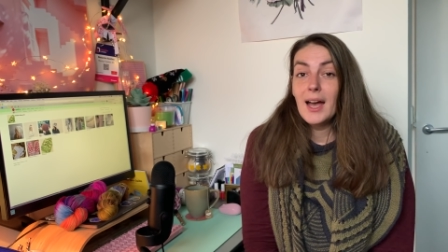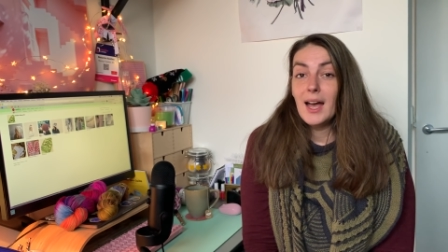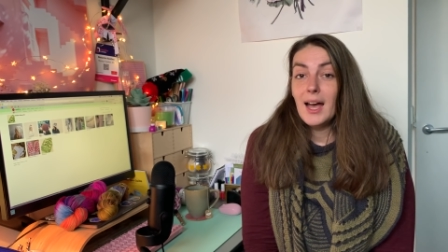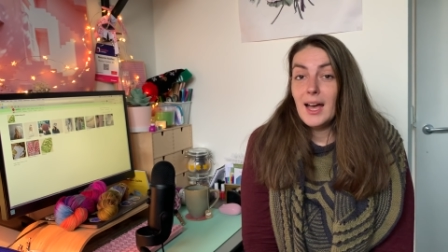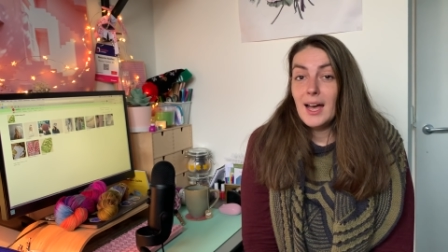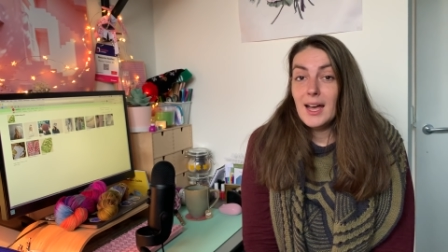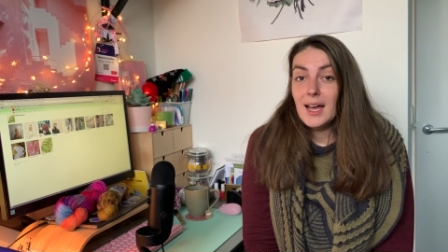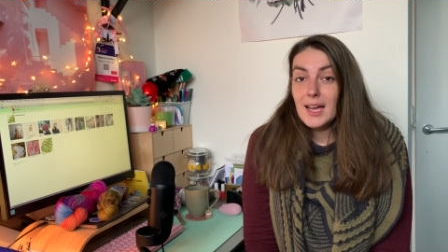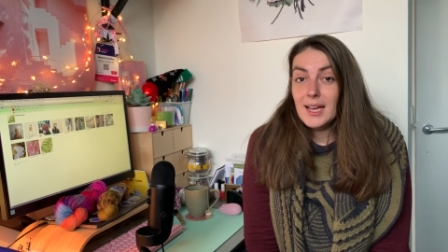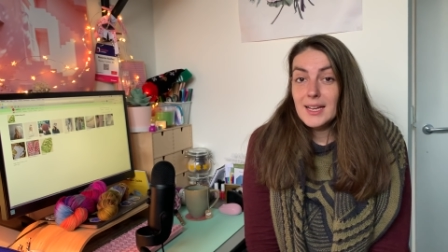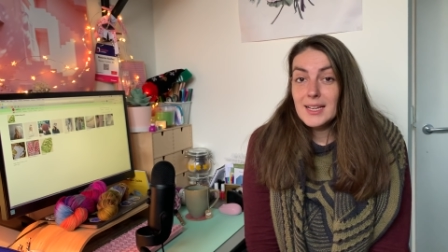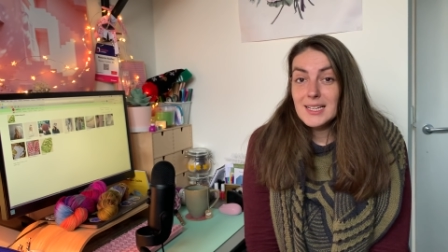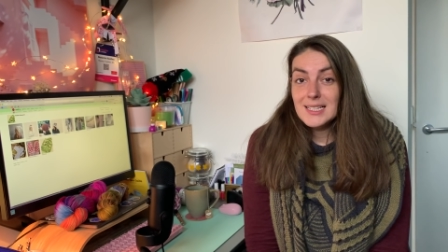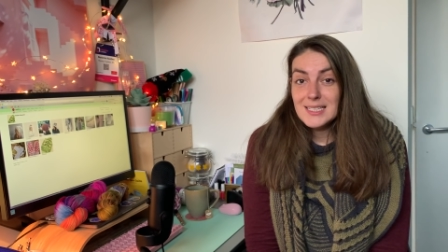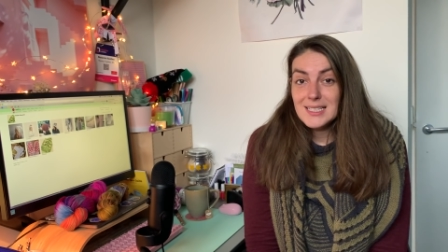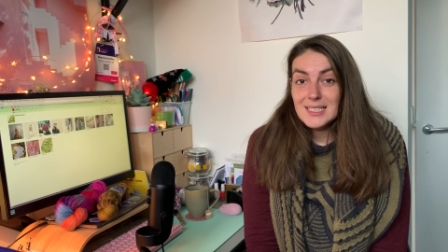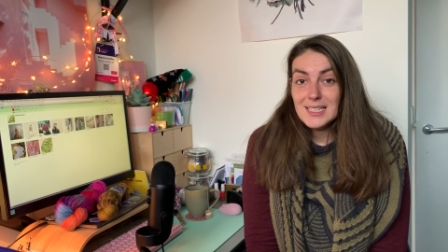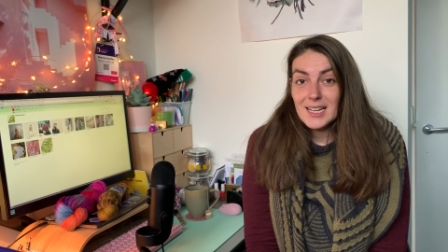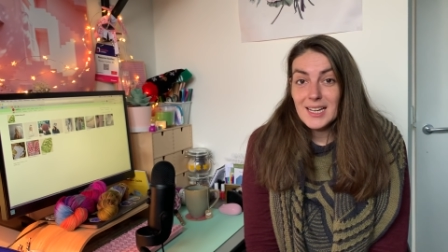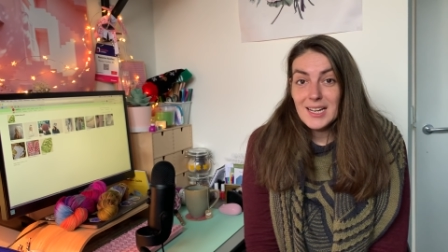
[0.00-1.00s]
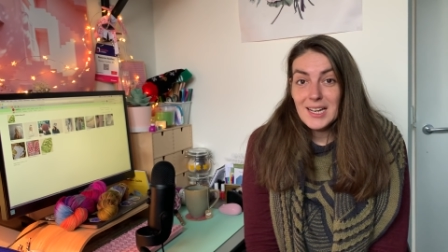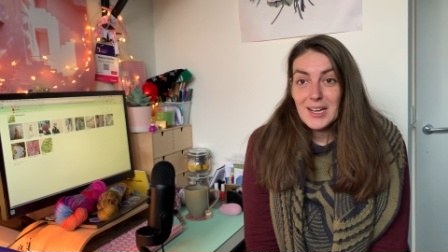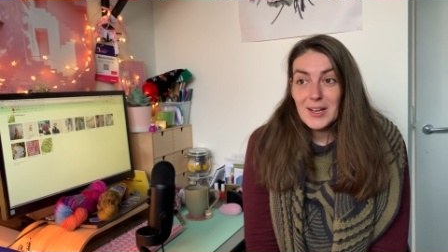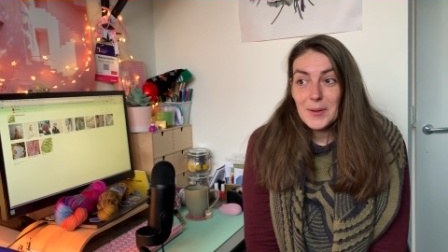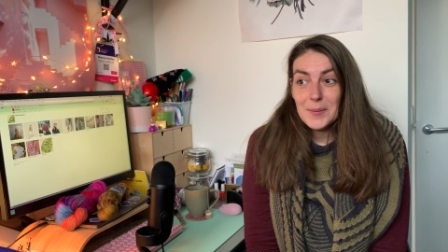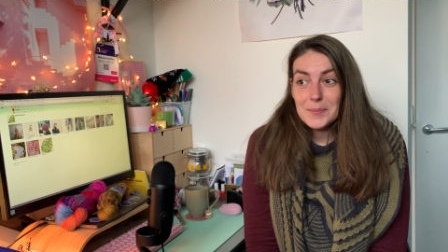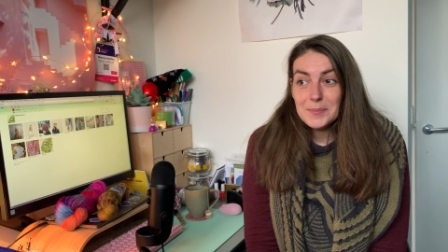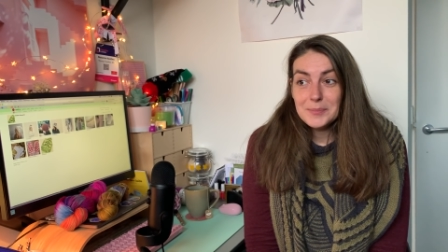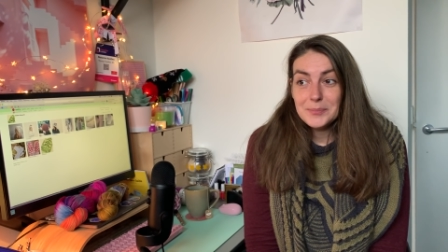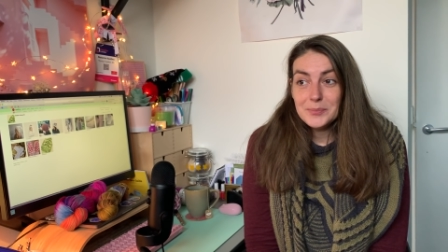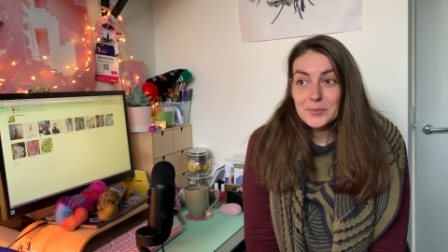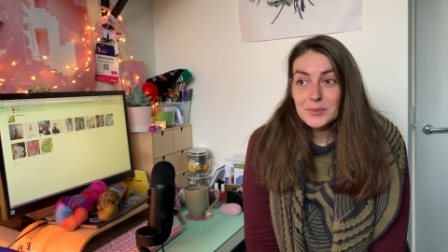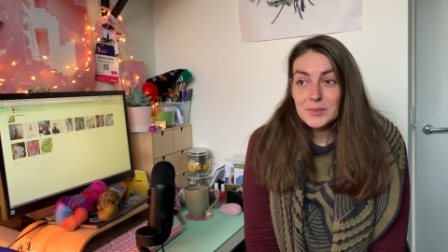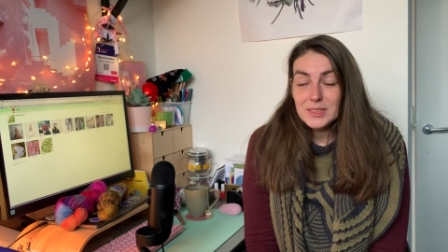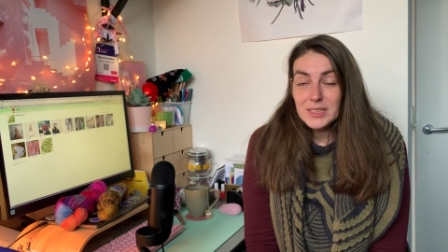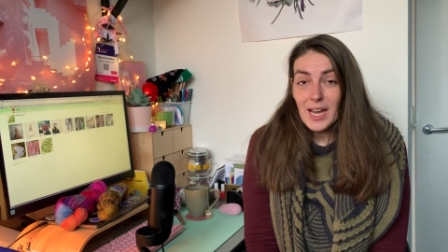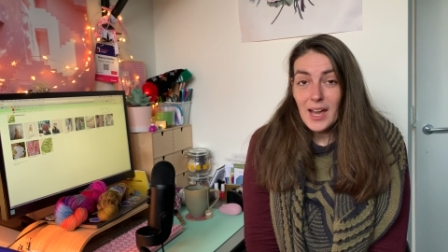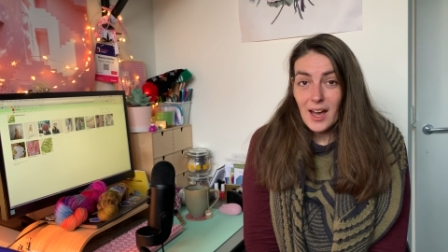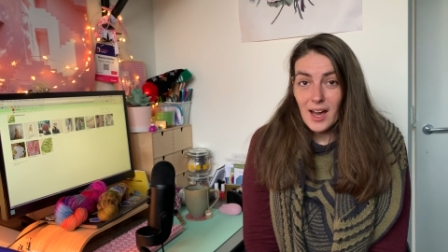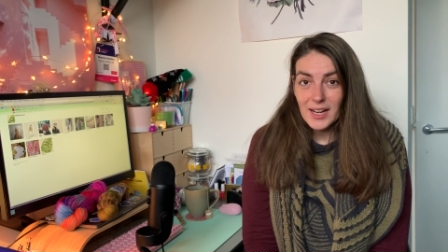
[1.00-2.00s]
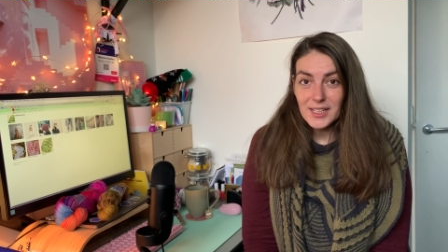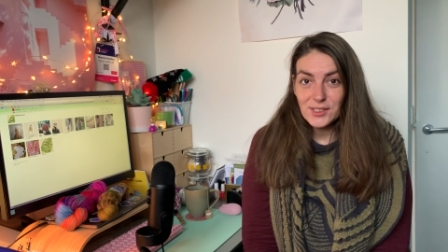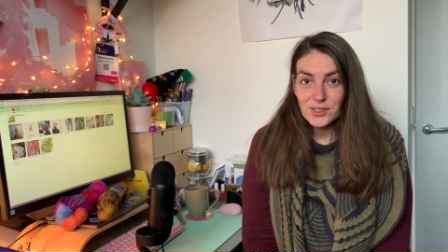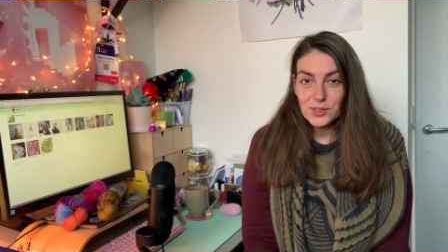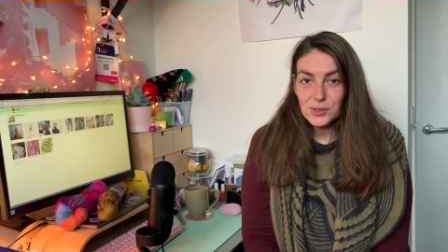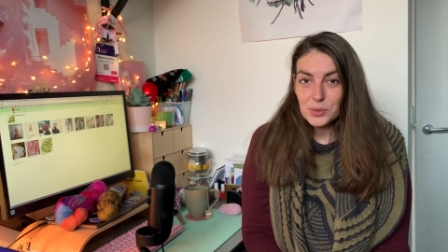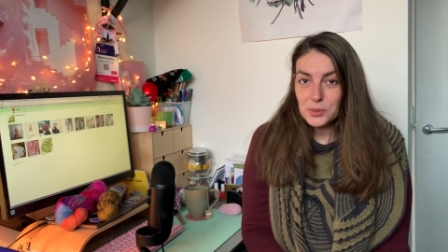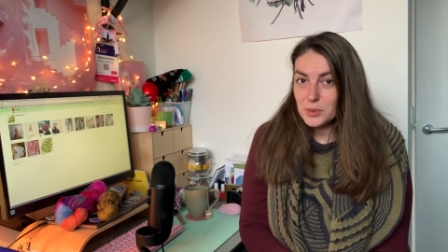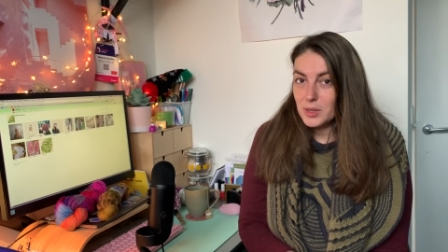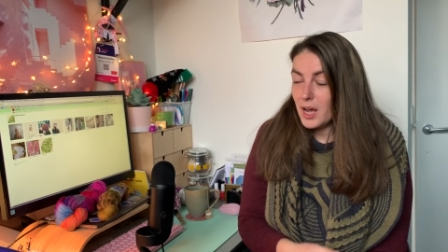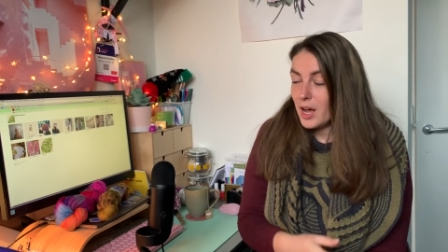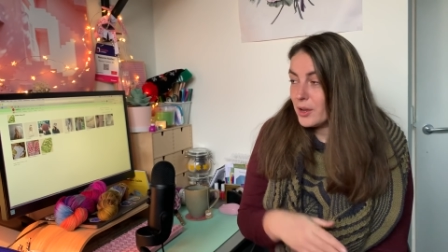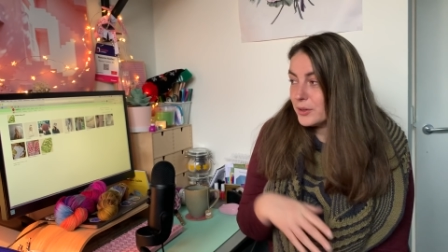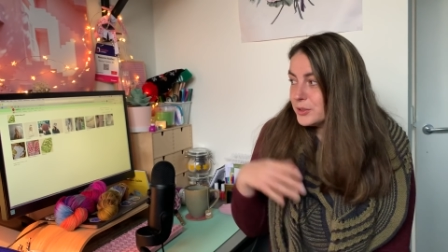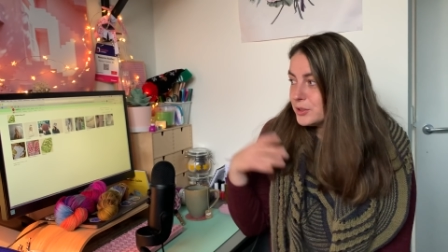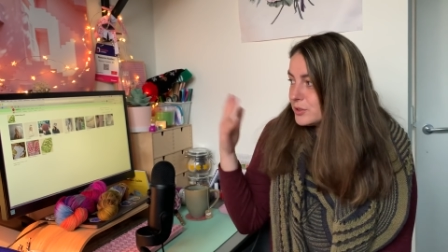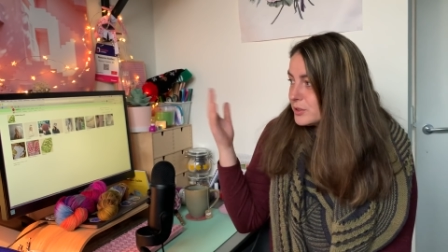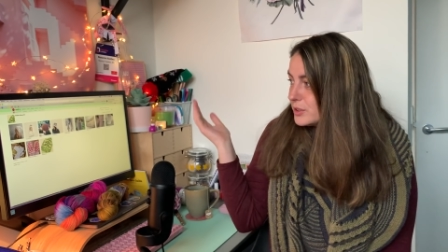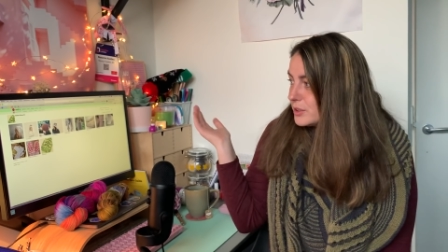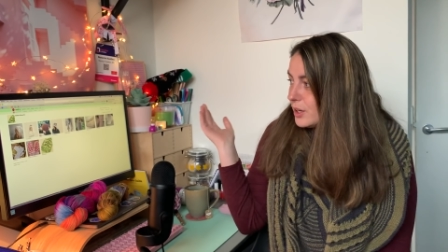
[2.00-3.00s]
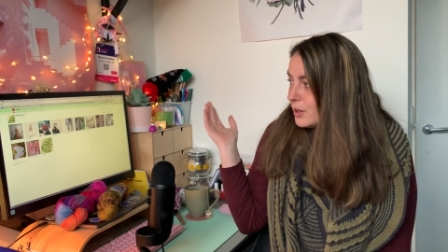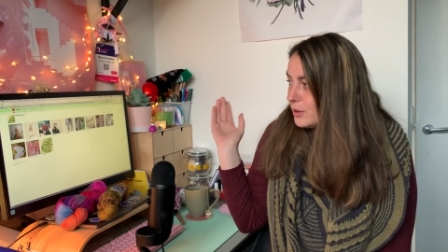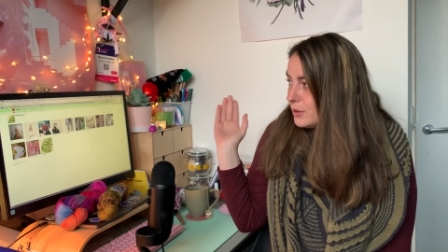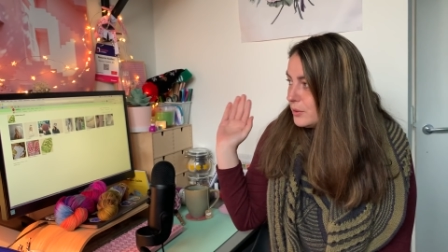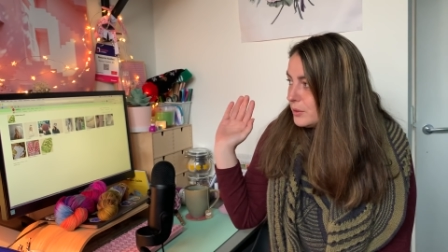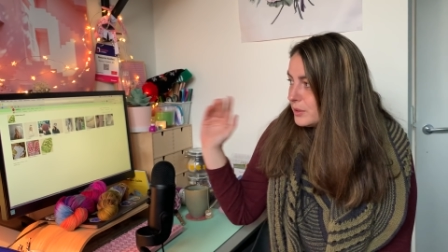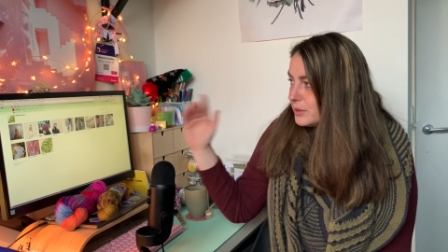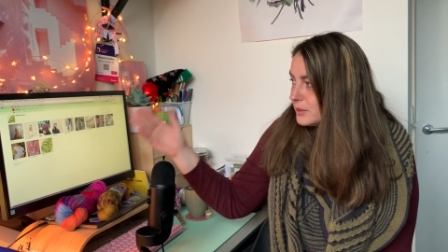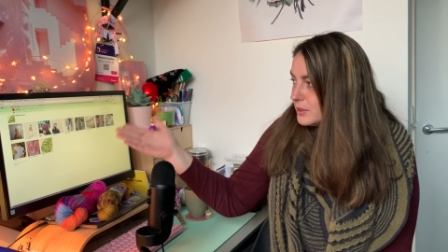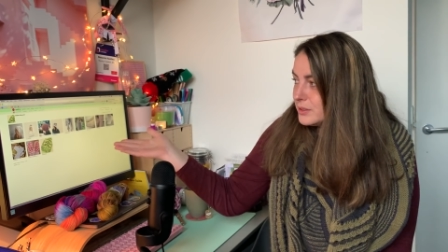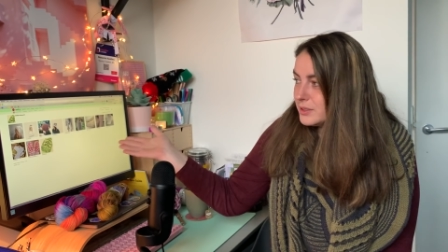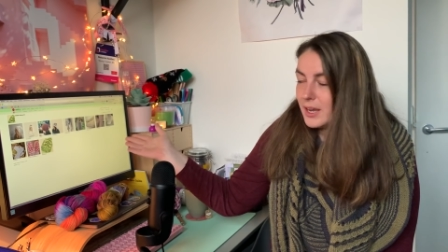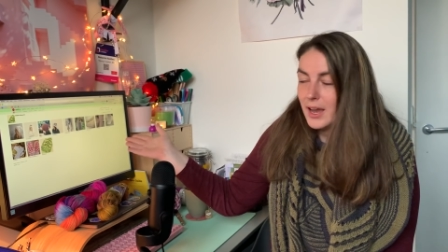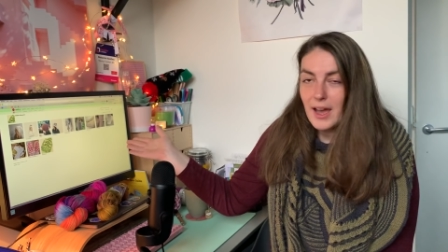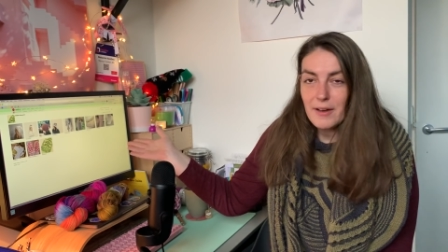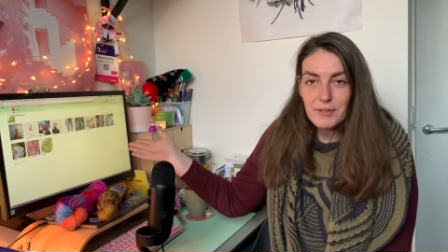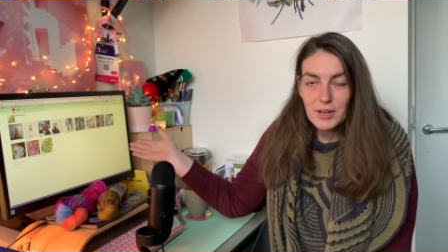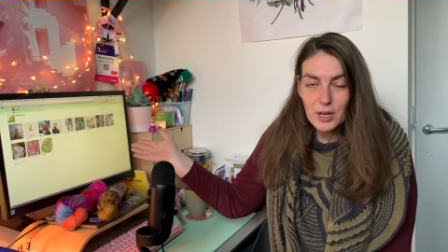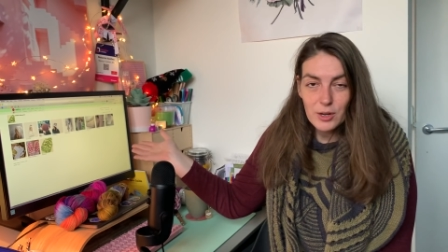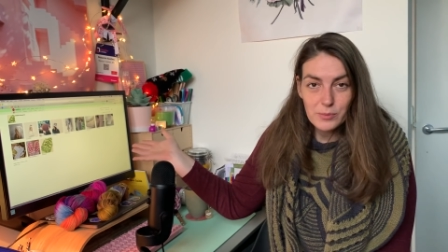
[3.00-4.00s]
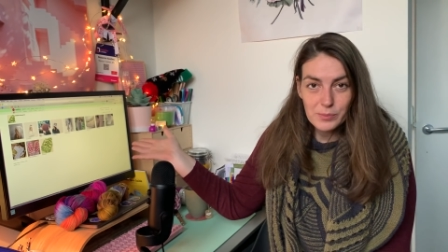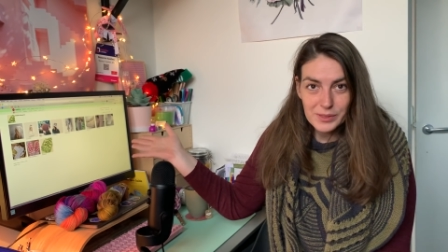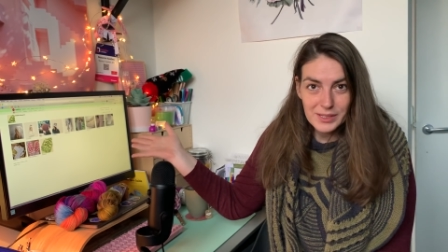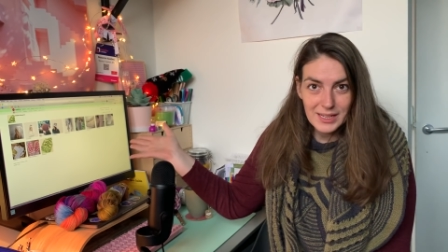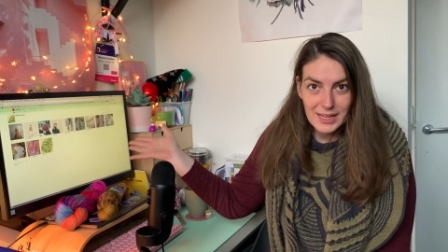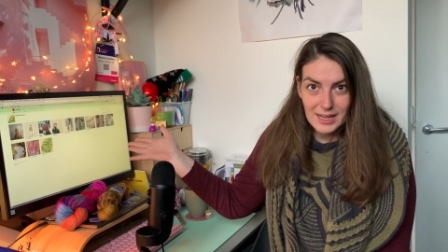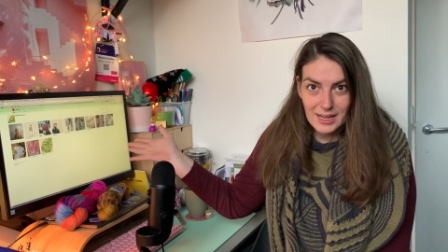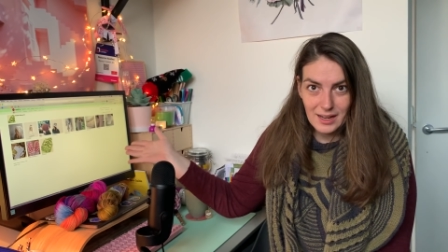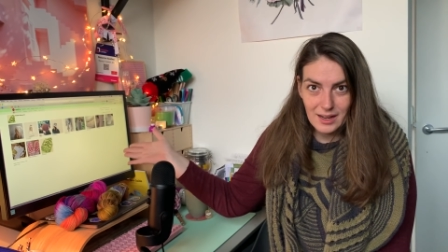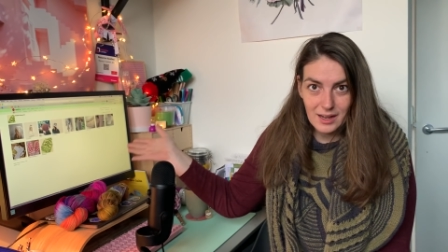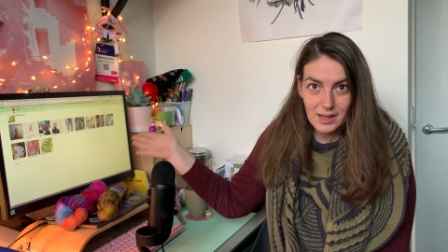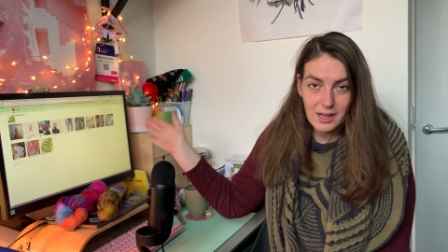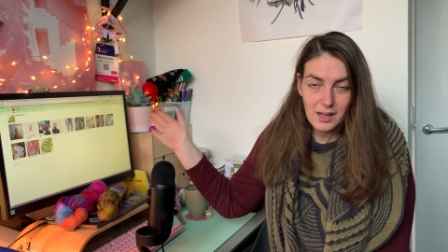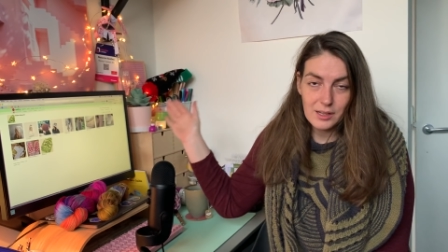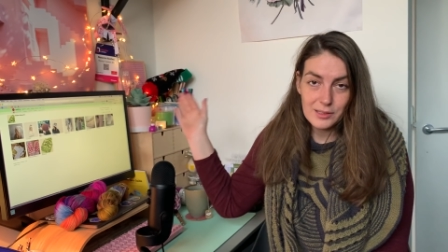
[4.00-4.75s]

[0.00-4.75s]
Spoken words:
And yeah, I just thought I'll just go, because I have it open here,